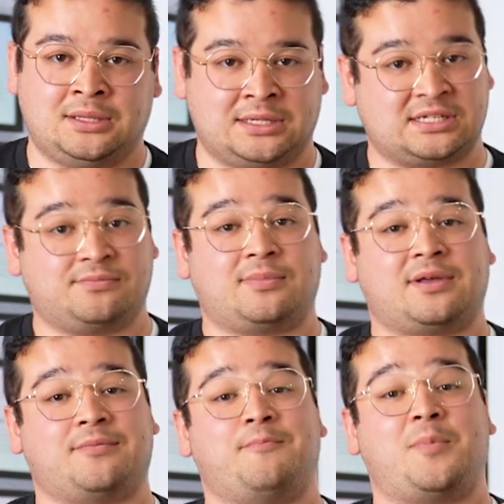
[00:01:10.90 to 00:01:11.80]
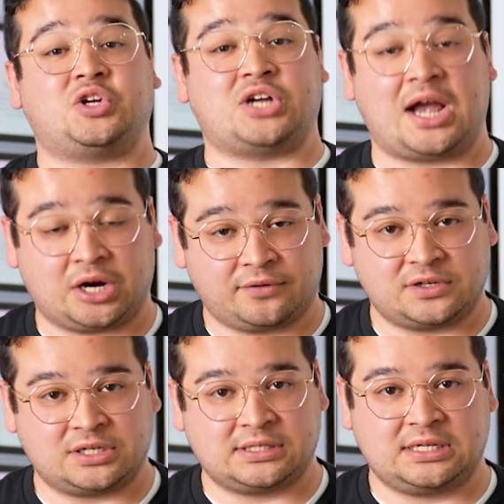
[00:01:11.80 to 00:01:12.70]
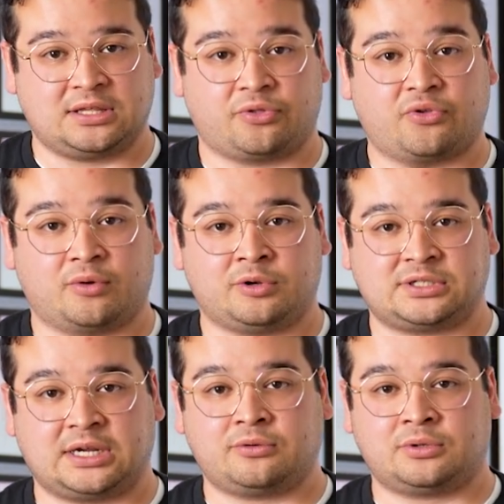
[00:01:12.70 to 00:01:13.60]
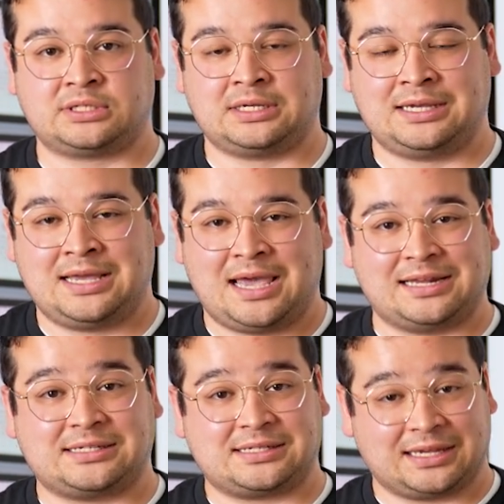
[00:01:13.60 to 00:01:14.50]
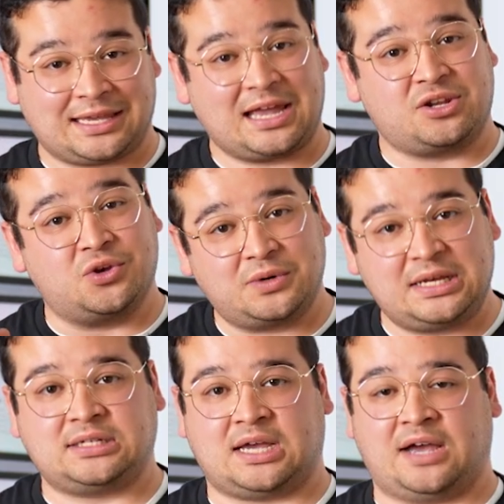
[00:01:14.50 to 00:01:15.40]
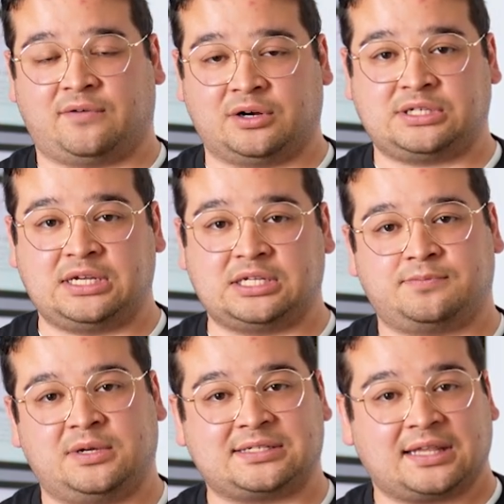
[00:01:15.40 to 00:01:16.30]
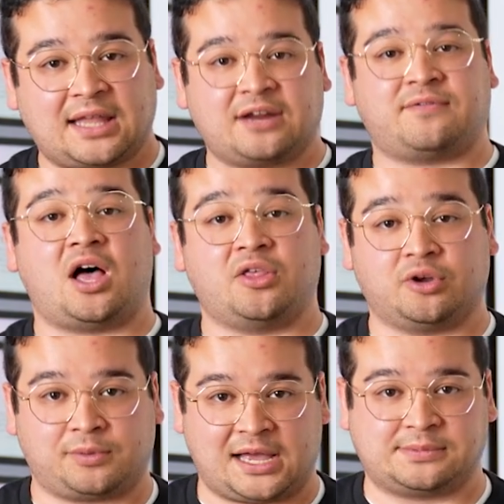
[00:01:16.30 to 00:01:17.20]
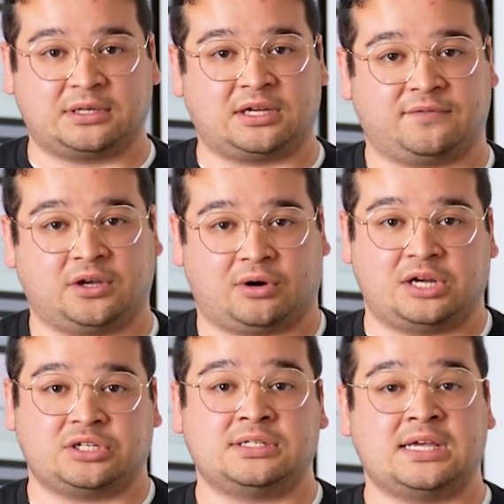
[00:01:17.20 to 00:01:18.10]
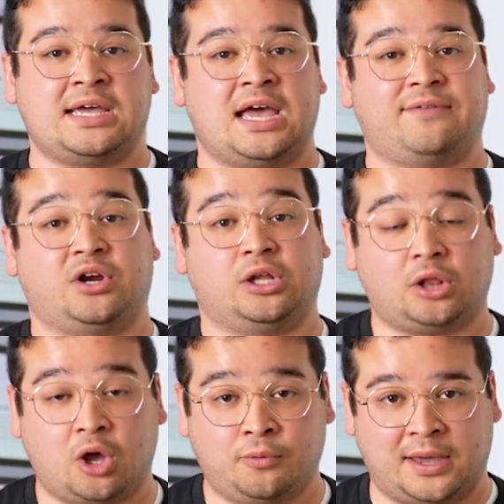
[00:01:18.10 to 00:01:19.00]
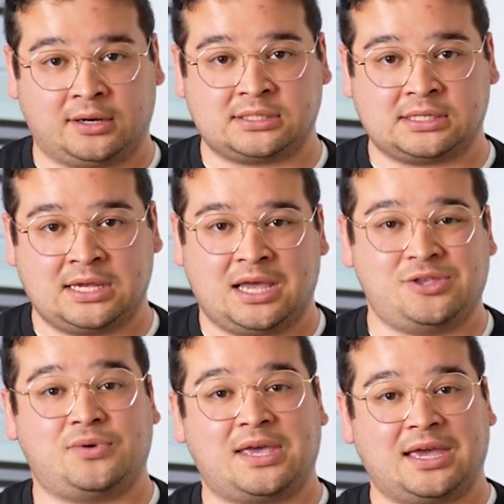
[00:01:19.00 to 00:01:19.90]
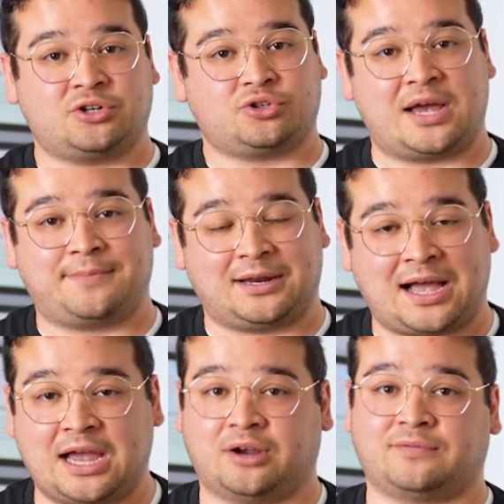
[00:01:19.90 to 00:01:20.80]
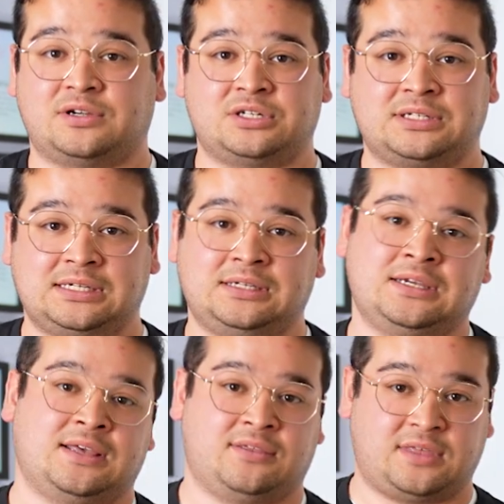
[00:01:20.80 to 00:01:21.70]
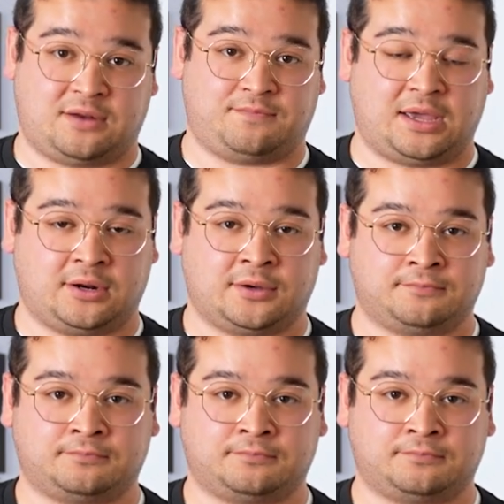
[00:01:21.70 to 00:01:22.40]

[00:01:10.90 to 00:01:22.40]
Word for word: This is at a much higher efficiency than thermal cycles, and it's again unique to FRCs because a lot of other plasma configurations have very low betas, and you can't trap at a higher efficiency than beta.